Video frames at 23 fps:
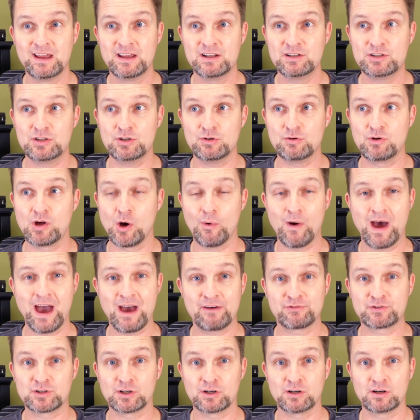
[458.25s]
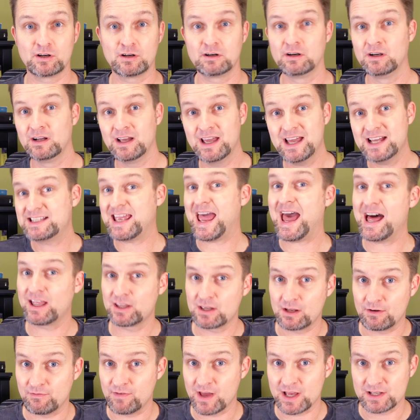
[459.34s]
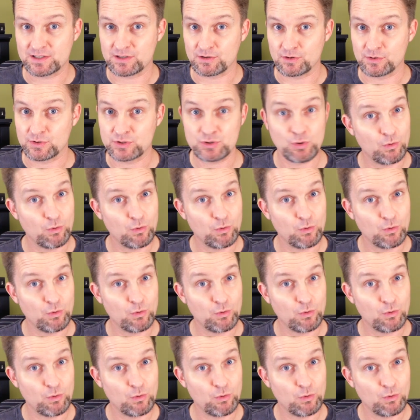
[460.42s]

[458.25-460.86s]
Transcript: to go after Italian vessels